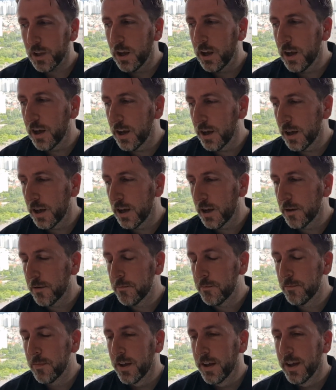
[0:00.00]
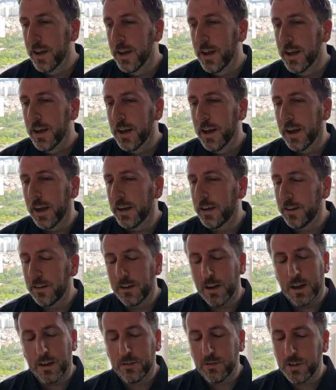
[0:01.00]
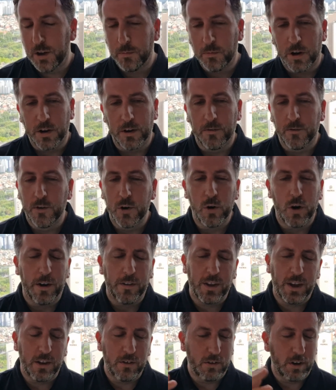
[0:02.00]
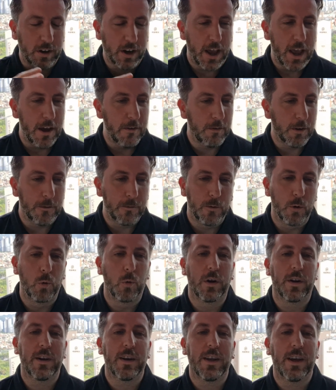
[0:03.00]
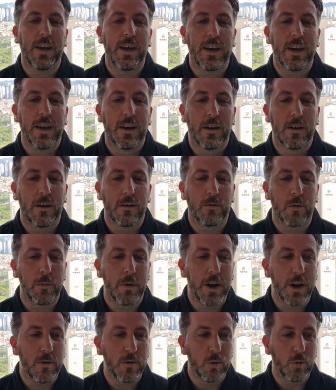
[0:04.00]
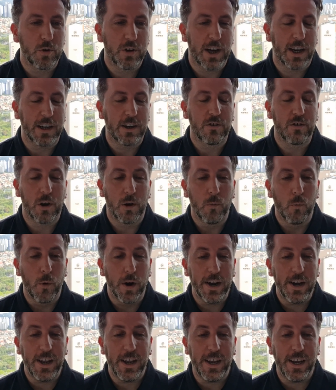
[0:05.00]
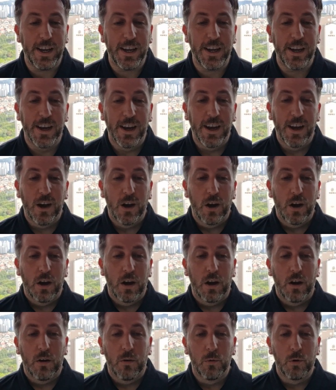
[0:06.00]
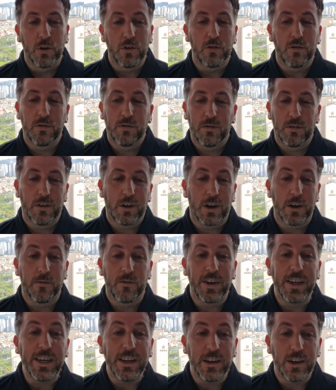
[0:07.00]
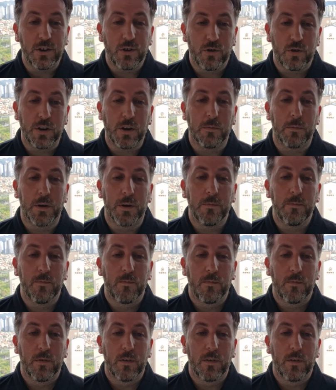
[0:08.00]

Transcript: Um, some kind of not. I think it was like a heavy fall in the air uh, from an aerial challenge. And when he was kind of needing treatment,